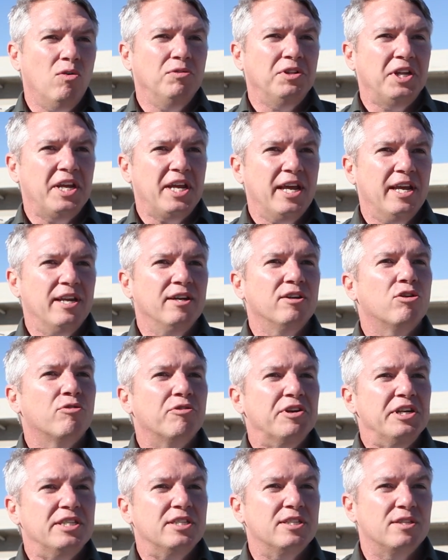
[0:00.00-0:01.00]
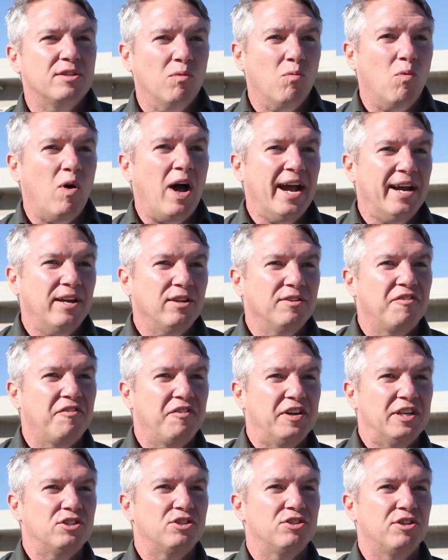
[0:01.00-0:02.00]
only increase the wild
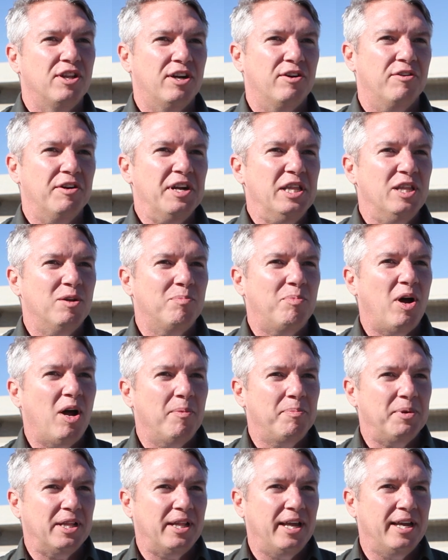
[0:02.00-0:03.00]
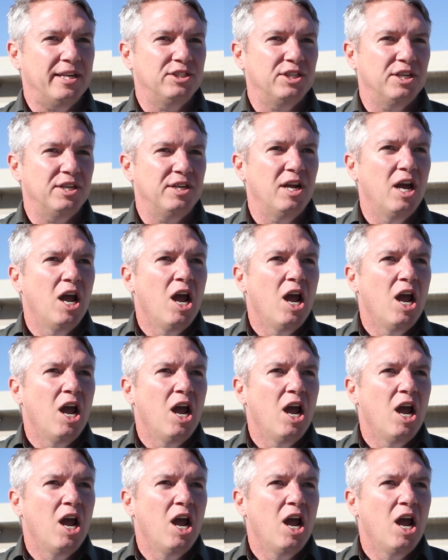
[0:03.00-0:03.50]
fish that are in the population,